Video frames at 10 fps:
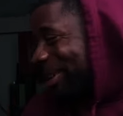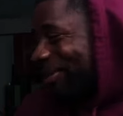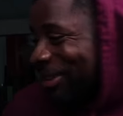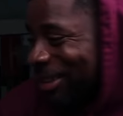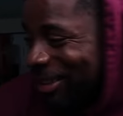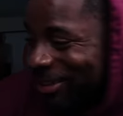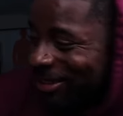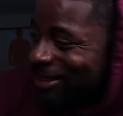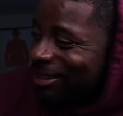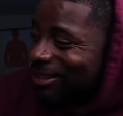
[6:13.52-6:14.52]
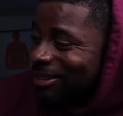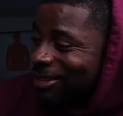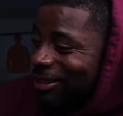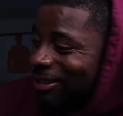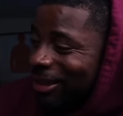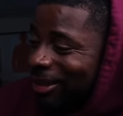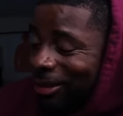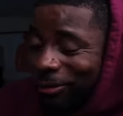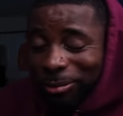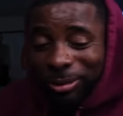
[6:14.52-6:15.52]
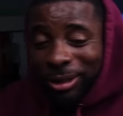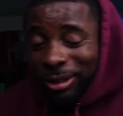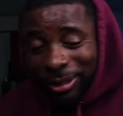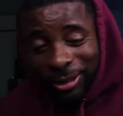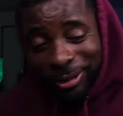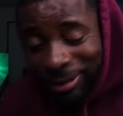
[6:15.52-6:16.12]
my video. I love you, big guy.